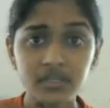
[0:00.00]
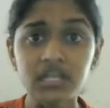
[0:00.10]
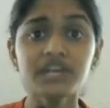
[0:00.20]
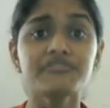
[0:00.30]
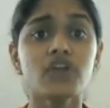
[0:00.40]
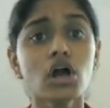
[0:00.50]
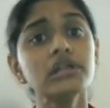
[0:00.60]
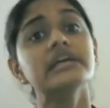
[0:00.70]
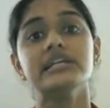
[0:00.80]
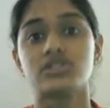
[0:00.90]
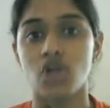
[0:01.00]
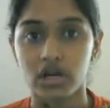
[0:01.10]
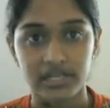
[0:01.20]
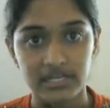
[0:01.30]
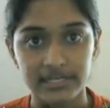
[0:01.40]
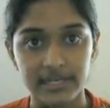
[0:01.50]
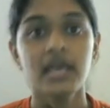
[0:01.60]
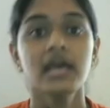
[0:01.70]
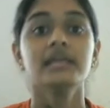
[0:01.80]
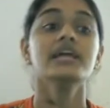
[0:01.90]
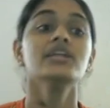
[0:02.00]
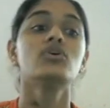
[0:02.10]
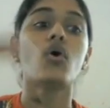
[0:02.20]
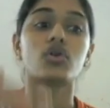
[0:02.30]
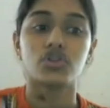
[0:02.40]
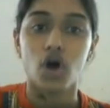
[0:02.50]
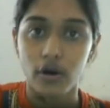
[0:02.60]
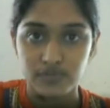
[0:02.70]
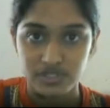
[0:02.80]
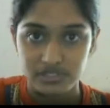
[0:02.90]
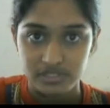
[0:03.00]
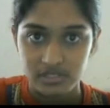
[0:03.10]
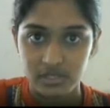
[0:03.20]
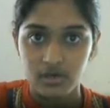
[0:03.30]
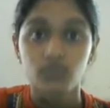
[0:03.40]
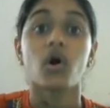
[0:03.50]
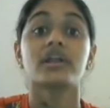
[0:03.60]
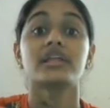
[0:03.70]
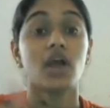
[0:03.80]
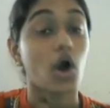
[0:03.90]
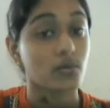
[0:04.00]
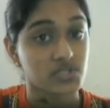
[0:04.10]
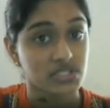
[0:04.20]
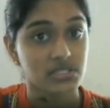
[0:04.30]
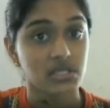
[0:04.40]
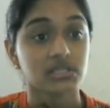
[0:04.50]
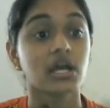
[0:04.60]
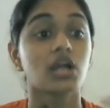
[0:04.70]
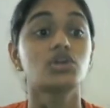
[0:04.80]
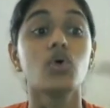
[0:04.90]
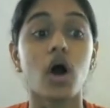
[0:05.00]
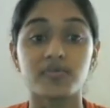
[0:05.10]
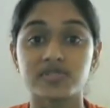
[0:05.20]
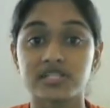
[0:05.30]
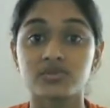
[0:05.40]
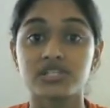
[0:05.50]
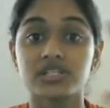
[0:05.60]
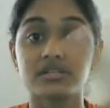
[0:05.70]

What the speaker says: If not, he is not guilty. Then you go to the options. What are the options? There are two options which